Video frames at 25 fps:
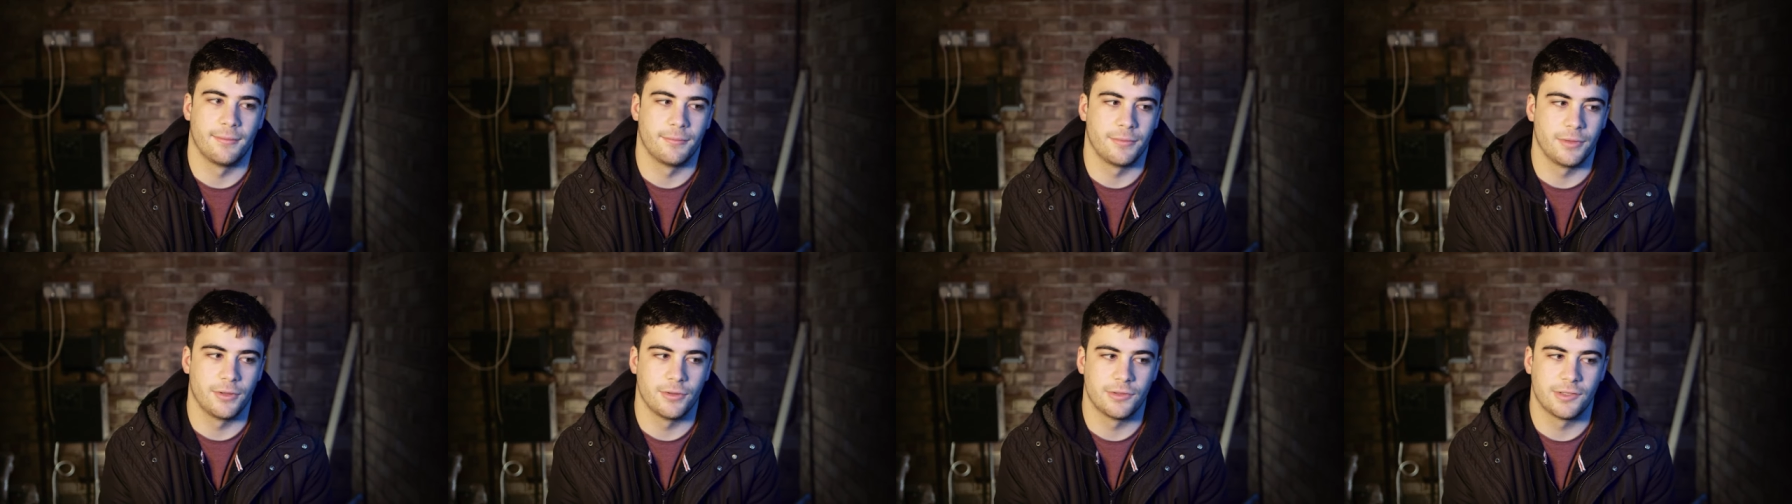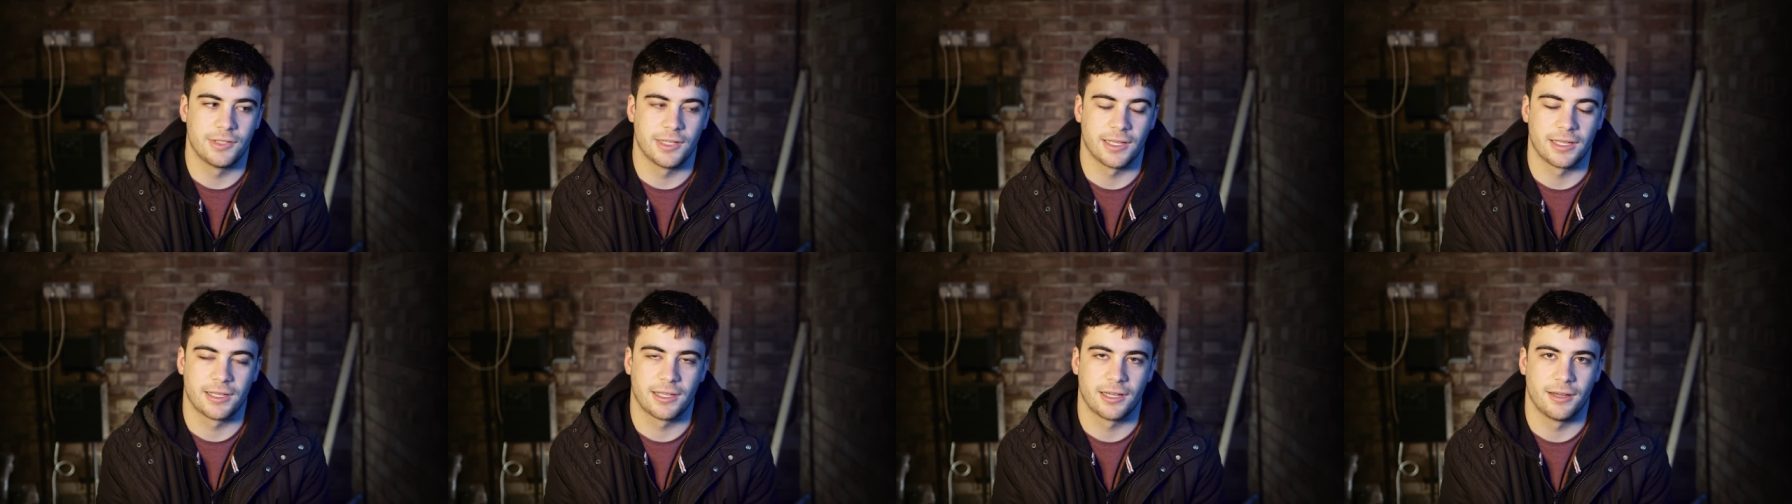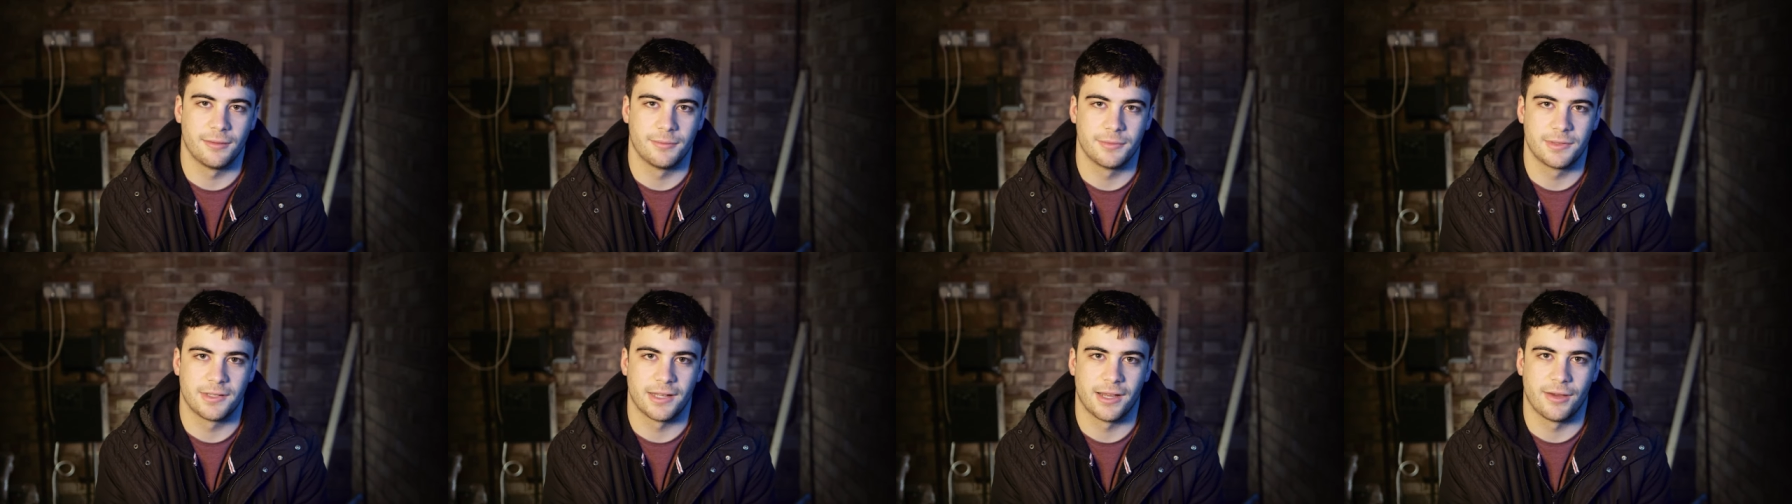music
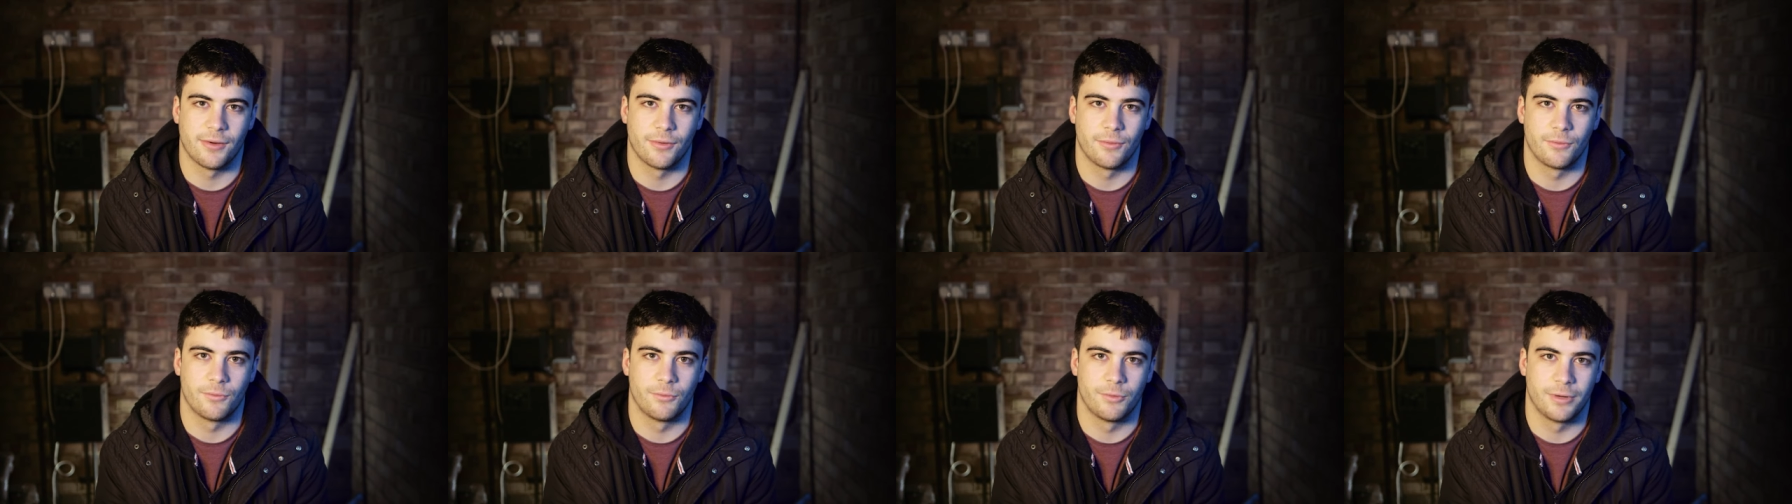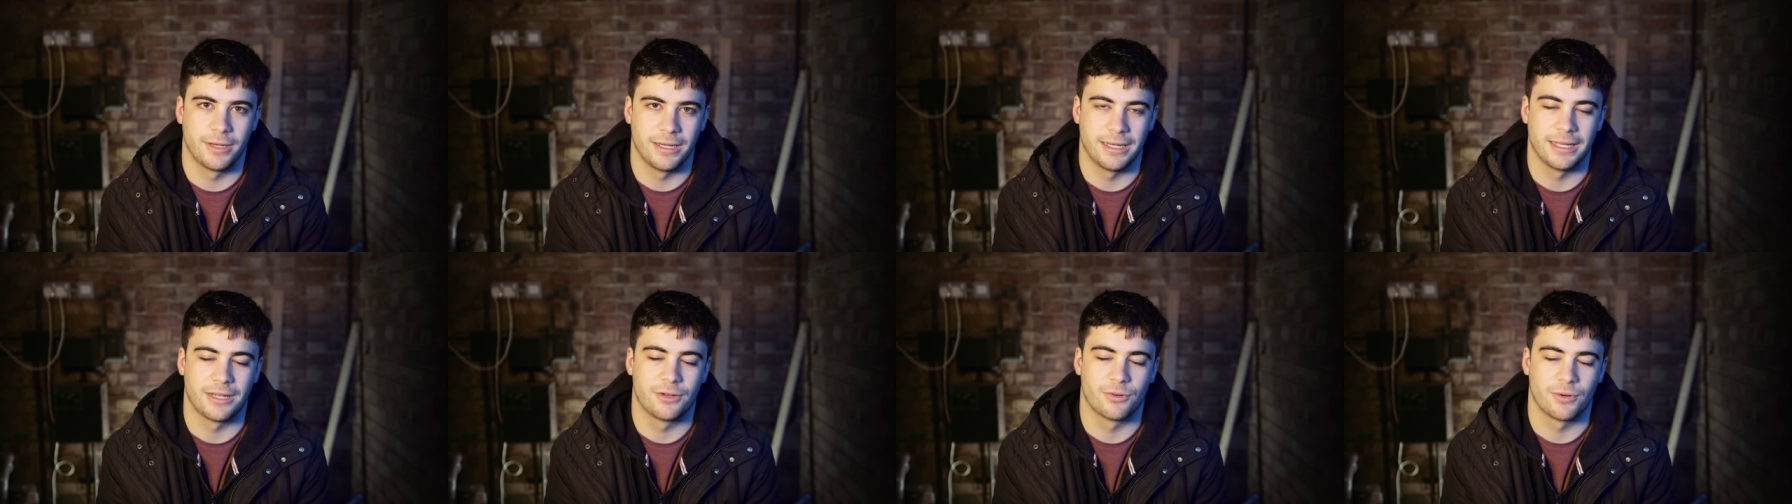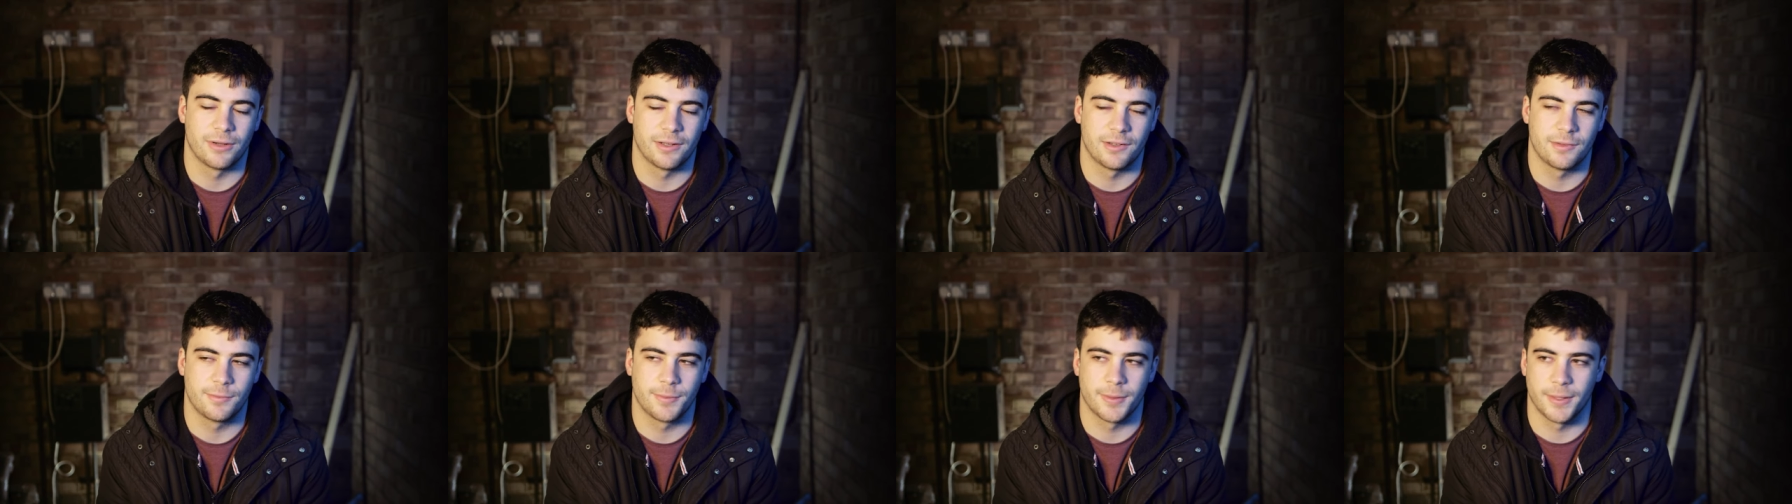comes out really
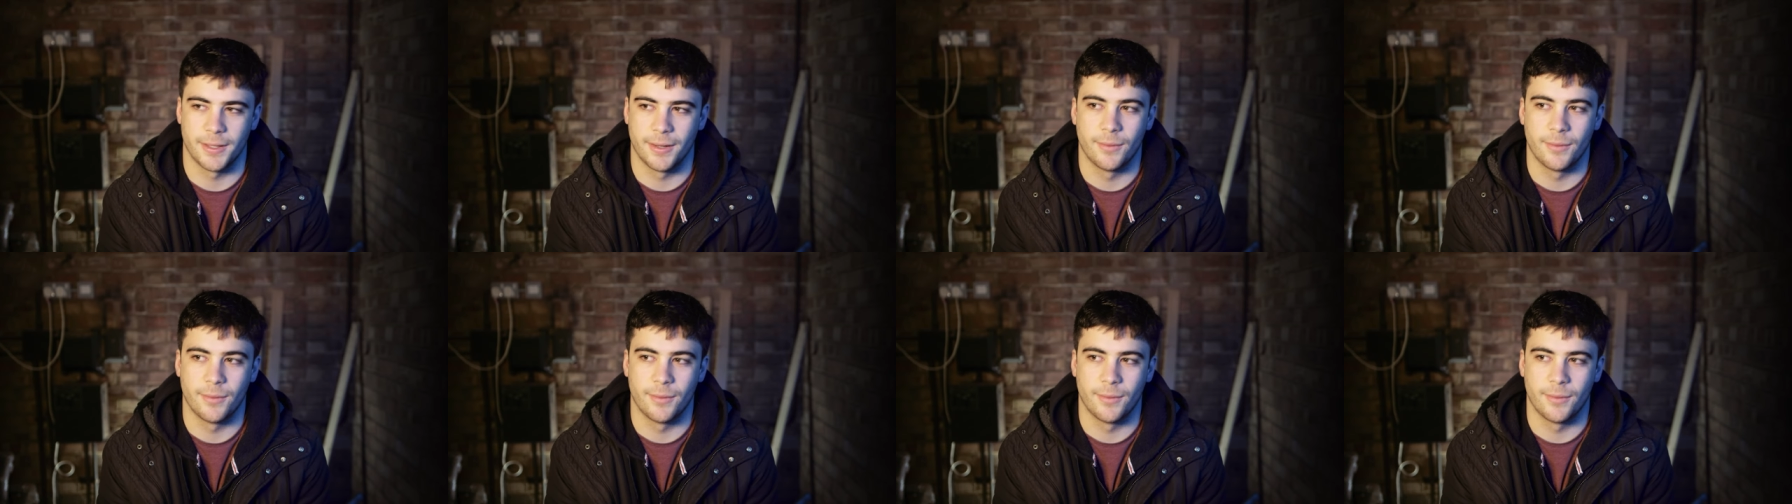crisp,